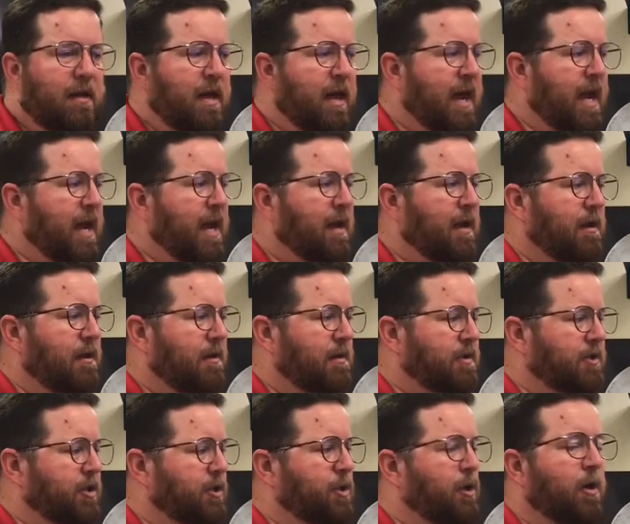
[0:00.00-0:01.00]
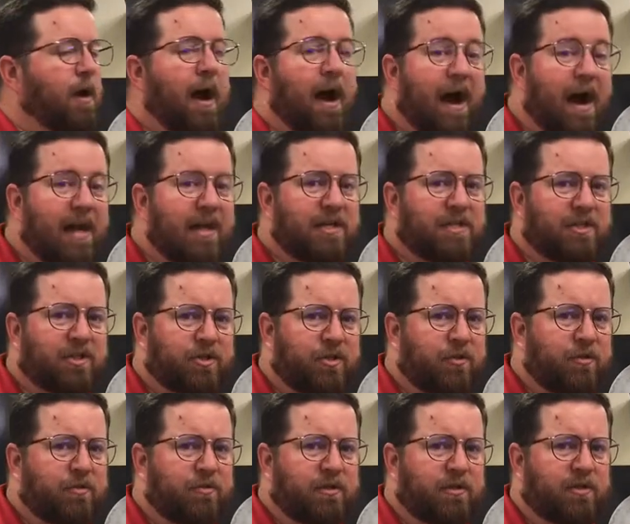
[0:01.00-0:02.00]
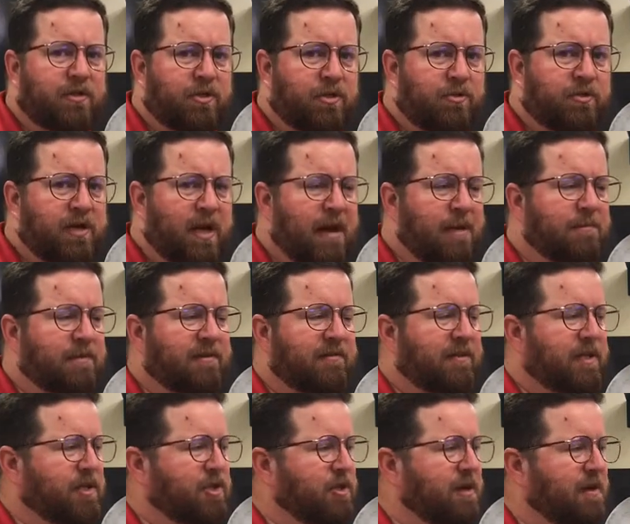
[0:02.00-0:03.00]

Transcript: And so your highest two times that you